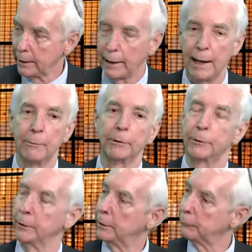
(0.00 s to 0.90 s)

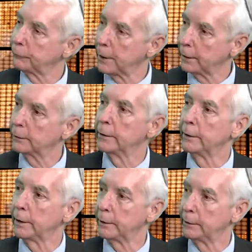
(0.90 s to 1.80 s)
Hamilton and Franklin
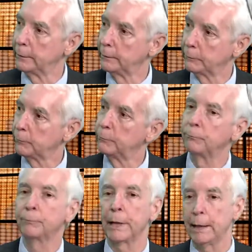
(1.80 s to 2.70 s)
and
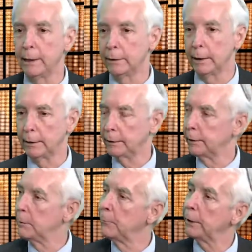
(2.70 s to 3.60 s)
Paine and the
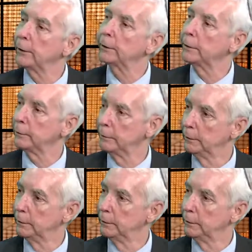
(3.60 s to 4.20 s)
American